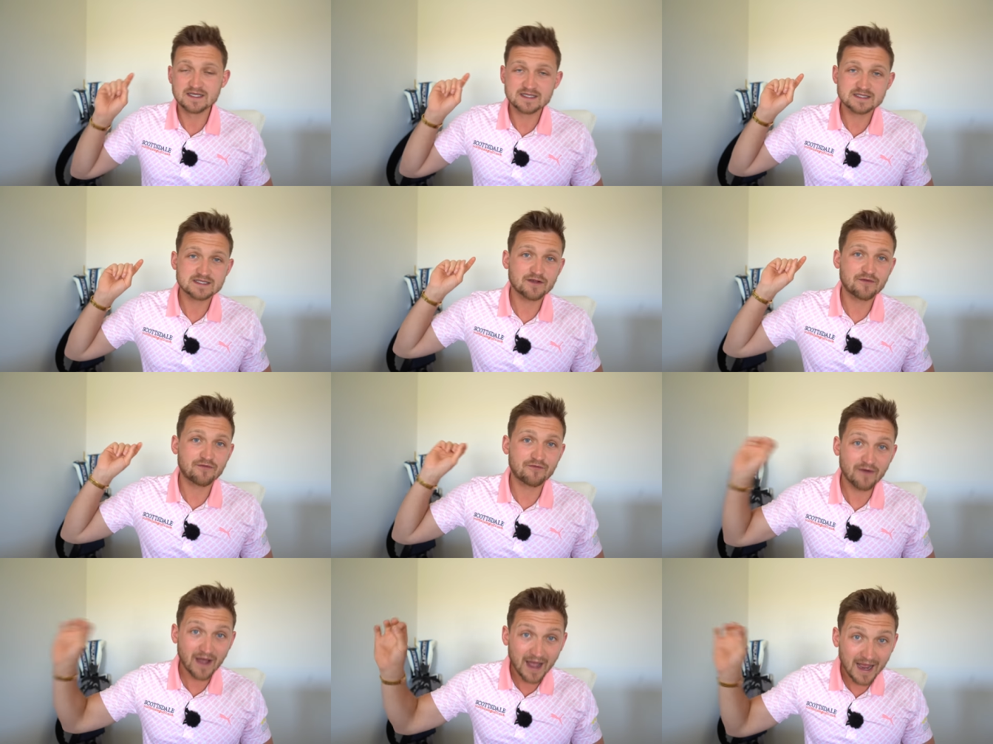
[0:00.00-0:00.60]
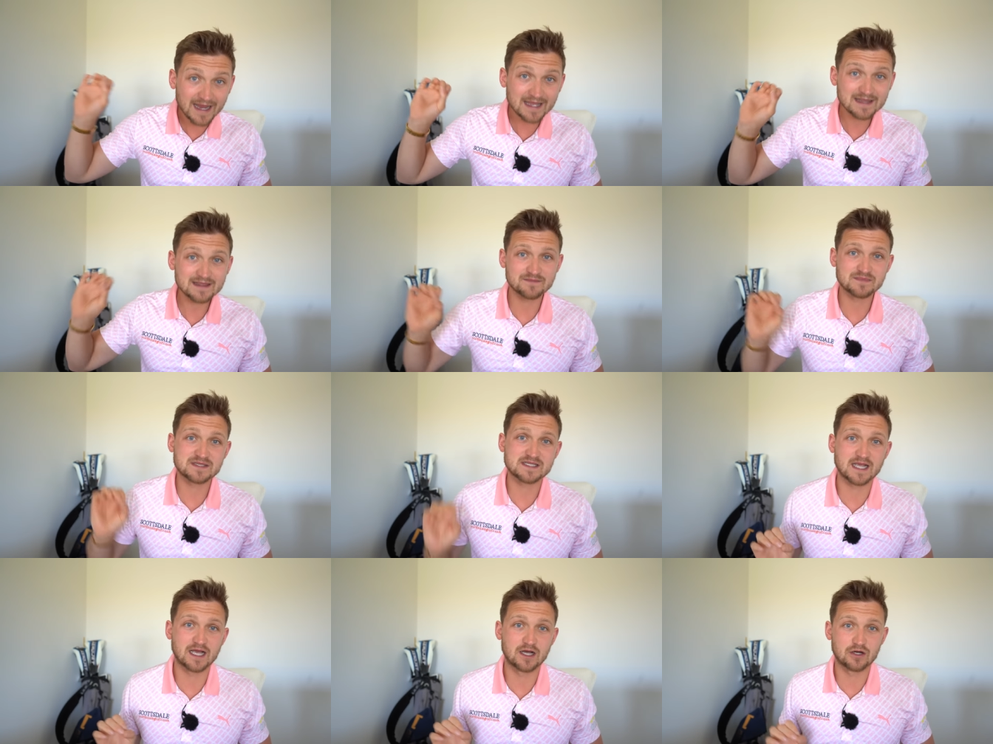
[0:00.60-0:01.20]
to find
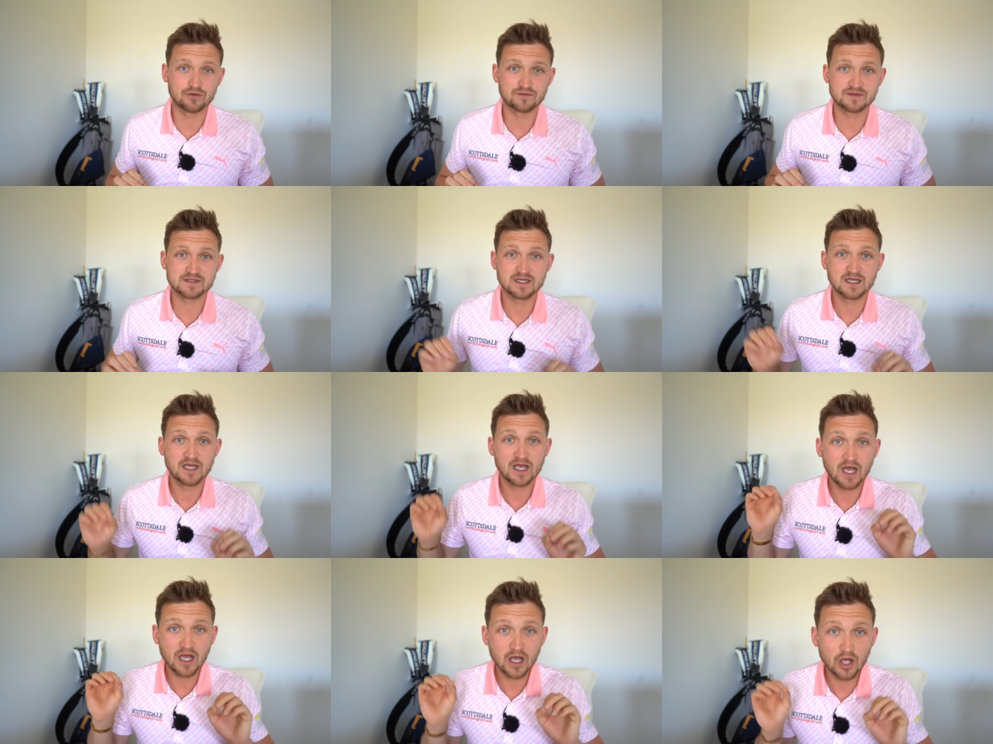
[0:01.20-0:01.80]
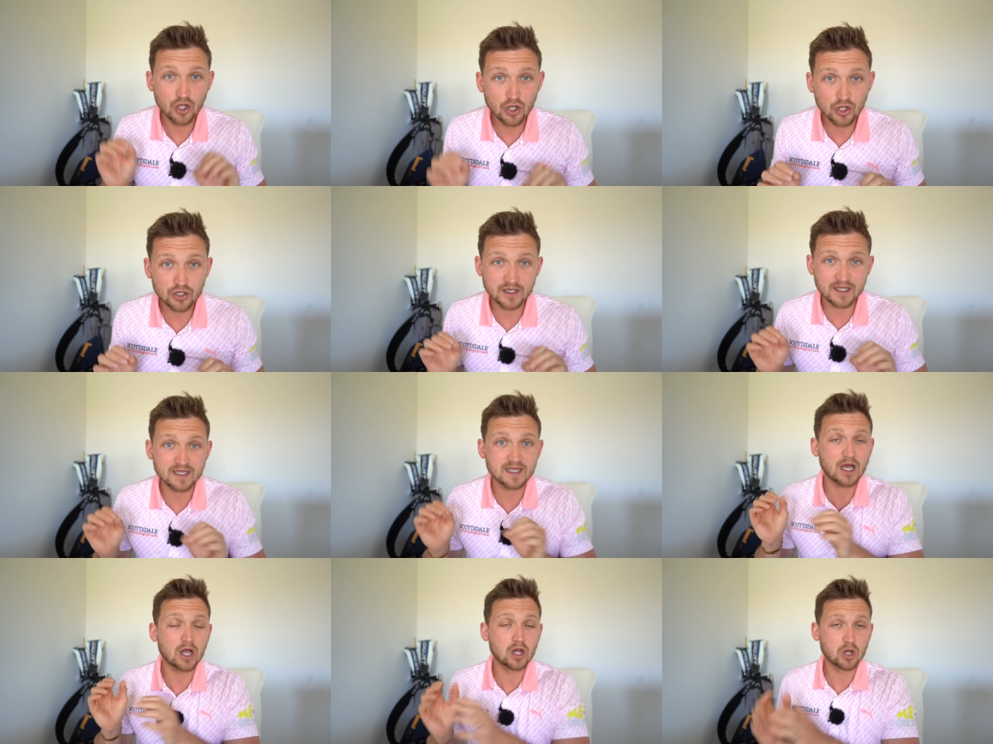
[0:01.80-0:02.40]
themselves
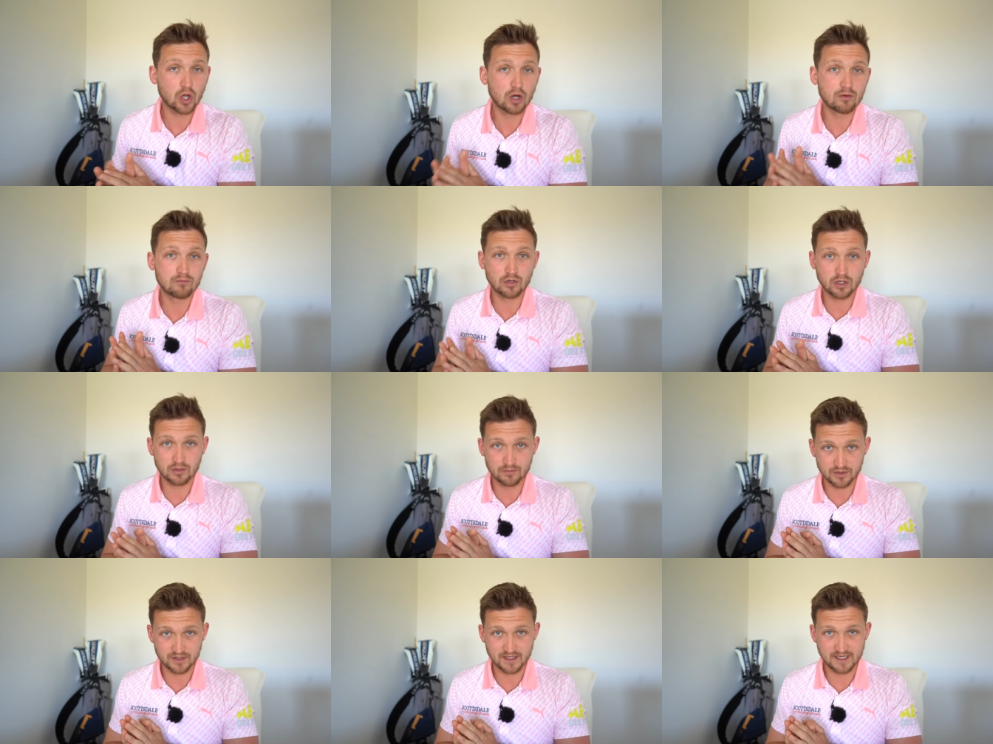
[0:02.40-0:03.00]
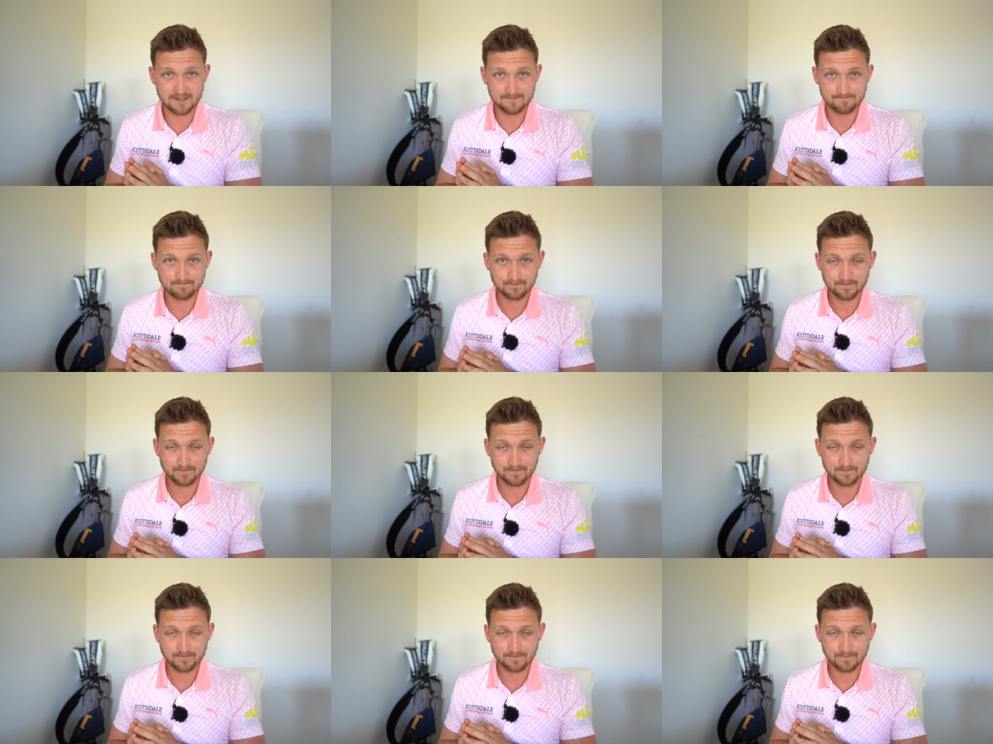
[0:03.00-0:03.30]
earning a lot more money.